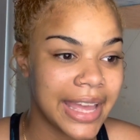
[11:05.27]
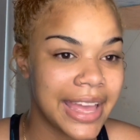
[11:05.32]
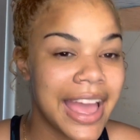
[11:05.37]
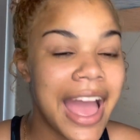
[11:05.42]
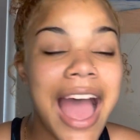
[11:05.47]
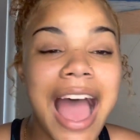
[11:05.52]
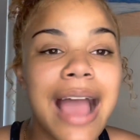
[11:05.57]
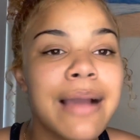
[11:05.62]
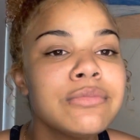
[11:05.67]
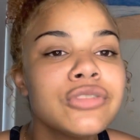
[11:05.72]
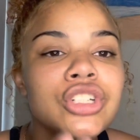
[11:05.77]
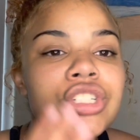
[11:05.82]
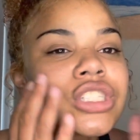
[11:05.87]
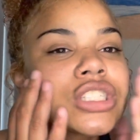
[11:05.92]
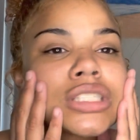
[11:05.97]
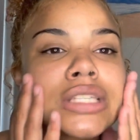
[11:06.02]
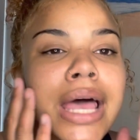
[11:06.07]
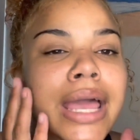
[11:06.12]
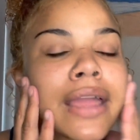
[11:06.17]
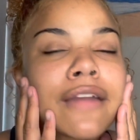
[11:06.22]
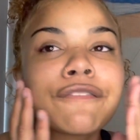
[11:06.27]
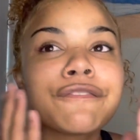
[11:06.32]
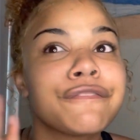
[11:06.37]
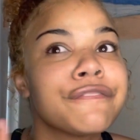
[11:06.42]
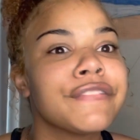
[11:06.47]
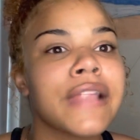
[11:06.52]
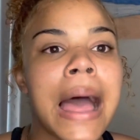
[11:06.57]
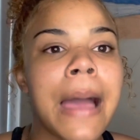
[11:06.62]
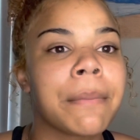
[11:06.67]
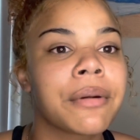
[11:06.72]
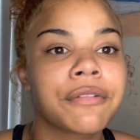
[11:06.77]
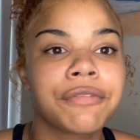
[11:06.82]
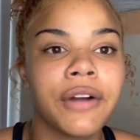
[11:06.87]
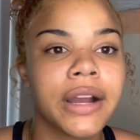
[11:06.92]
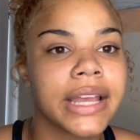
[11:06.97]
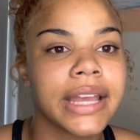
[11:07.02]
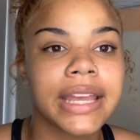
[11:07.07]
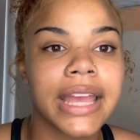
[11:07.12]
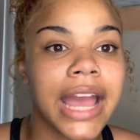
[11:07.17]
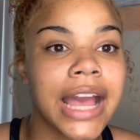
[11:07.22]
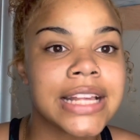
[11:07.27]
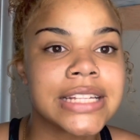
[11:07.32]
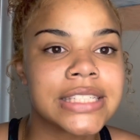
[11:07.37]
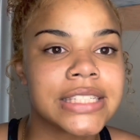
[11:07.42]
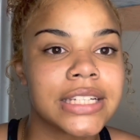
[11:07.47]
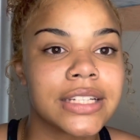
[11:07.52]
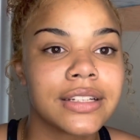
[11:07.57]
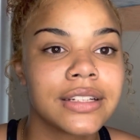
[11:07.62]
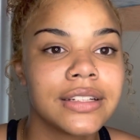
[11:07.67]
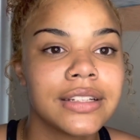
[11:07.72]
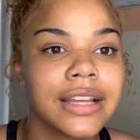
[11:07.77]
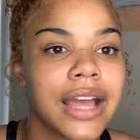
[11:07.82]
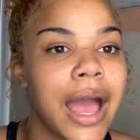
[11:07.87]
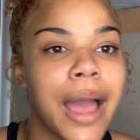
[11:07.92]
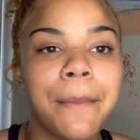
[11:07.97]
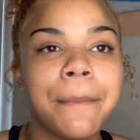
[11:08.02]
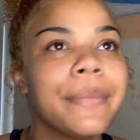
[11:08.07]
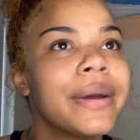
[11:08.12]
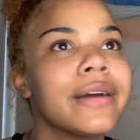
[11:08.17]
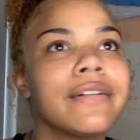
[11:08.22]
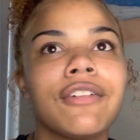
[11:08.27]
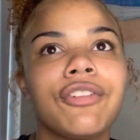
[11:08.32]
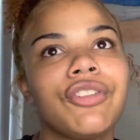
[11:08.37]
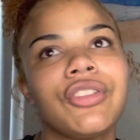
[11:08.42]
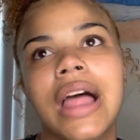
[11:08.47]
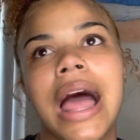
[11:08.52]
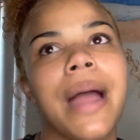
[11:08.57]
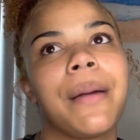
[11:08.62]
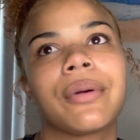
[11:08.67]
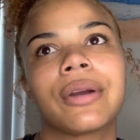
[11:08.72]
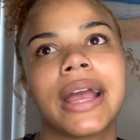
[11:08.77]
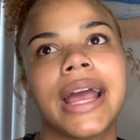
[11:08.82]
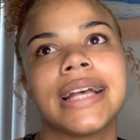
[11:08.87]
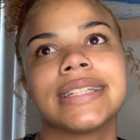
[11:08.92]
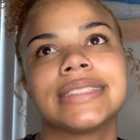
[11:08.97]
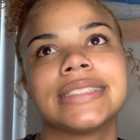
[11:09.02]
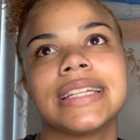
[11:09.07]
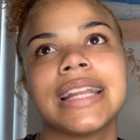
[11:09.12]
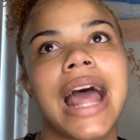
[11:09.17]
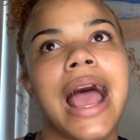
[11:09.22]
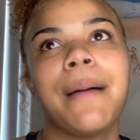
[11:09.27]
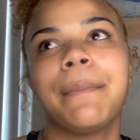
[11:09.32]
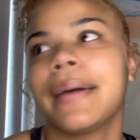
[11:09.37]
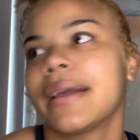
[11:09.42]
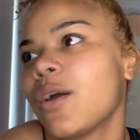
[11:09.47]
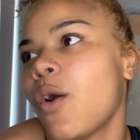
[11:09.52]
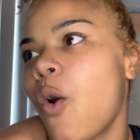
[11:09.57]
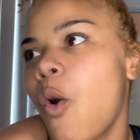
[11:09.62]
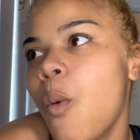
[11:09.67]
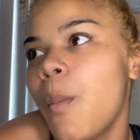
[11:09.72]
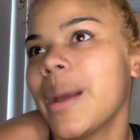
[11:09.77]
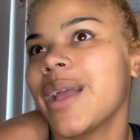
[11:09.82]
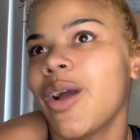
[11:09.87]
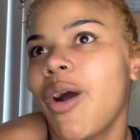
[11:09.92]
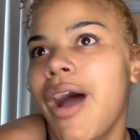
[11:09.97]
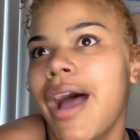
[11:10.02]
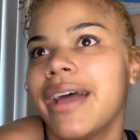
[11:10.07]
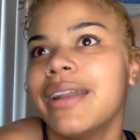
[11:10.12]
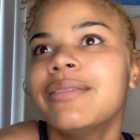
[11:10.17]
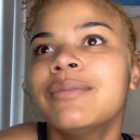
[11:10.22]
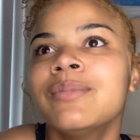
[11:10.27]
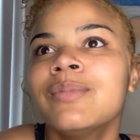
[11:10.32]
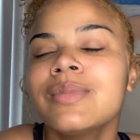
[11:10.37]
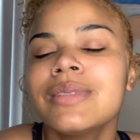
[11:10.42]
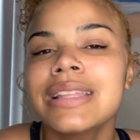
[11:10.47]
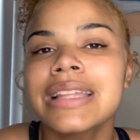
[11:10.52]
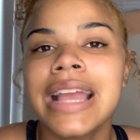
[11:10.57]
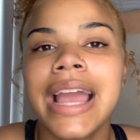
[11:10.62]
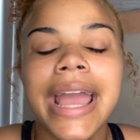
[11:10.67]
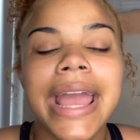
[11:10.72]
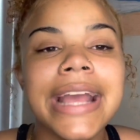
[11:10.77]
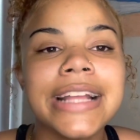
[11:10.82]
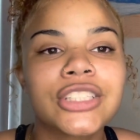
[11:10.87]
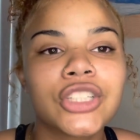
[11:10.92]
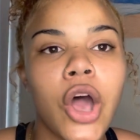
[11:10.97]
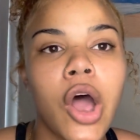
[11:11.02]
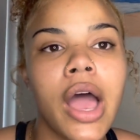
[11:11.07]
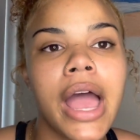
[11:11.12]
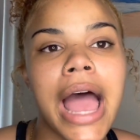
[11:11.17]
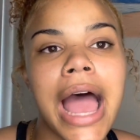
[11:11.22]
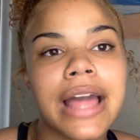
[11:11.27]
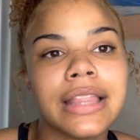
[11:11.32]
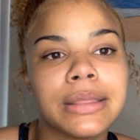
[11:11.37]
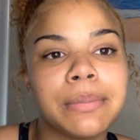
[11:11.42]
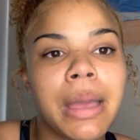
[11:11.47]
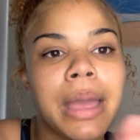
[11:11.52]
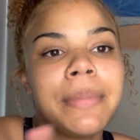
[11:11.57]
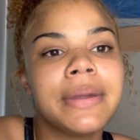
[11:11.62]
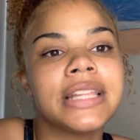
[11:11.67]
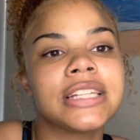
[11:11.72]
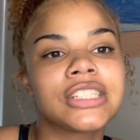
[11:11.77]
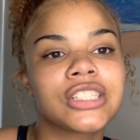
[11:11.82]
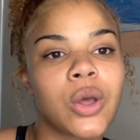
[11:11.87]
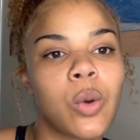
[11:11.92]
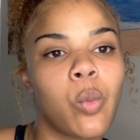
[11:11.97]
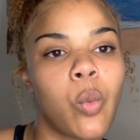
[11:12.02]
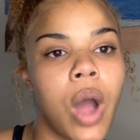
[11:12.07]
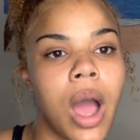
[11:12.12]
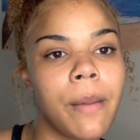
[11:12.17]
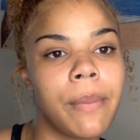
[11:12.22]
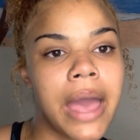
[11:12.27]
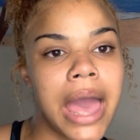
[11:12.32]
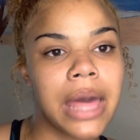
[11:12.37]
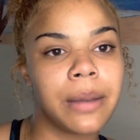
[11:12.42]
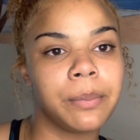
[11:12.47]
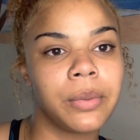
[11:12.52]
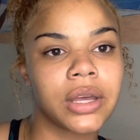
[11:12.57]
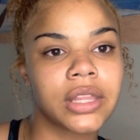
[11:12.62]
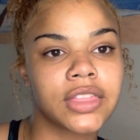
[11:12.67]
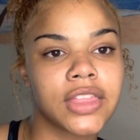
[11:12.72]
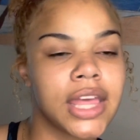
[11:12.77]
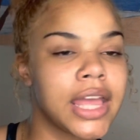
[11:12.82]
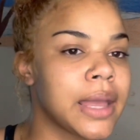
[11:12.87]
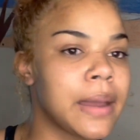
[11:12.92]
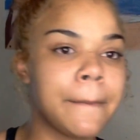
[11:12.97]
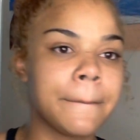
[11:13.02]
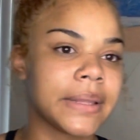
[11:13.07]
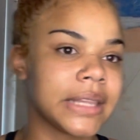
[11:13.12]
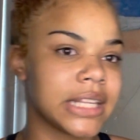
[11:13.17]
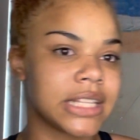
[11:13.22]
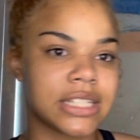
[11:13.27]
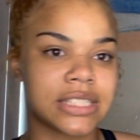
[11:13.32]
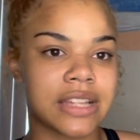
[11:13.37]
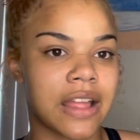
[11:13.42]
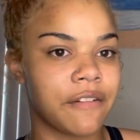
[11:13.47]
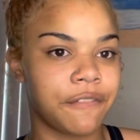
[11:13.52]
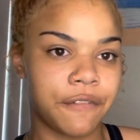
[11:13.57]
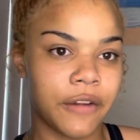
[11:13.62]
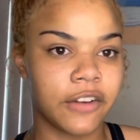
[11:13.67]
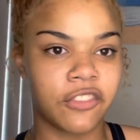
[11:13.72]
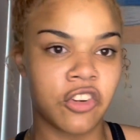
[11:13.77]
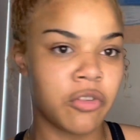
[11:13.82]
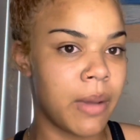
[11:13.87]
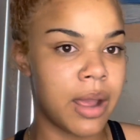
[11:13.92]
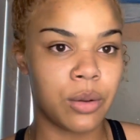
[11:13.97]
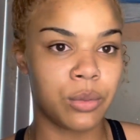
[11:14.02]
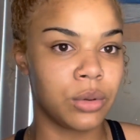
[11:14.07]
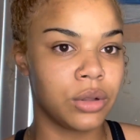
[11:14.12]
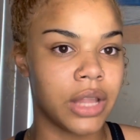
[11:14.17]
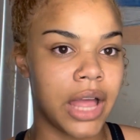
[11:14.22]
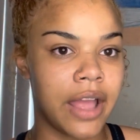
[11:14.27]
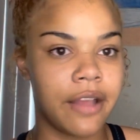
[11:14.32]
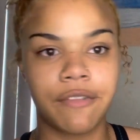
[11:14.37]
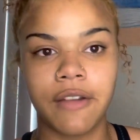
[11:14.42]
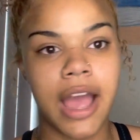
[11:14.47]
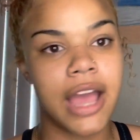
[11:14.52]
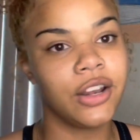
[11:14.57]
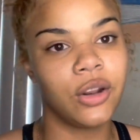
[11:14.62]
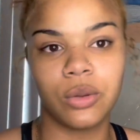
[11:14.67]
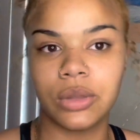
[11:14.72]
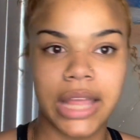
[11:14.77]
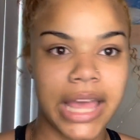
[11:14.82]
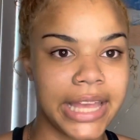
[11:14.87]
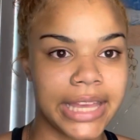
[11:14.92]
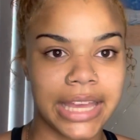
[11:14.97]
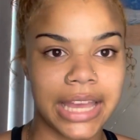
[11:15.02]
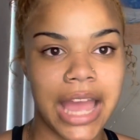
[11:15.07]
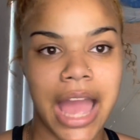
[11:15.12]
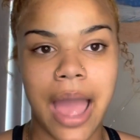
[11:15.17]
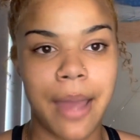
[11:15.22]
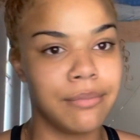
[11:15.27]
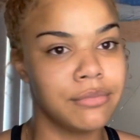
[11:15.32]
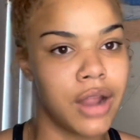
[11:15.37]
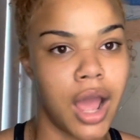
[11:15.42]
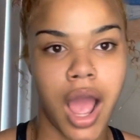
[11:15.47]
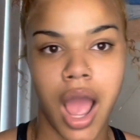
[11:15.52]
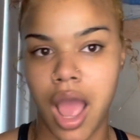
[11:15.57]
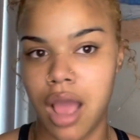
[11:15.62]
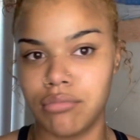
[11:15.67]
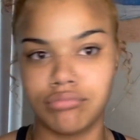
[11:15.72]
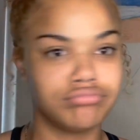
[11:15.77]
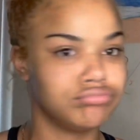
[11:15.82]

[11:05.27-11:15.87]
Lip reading: I'm just like flabbergasted. I'm flabbergasted. I'm like, oh my God. Maybe this is a Wattpad book thing, but this is not fun for my real life. I don't like it. I'm not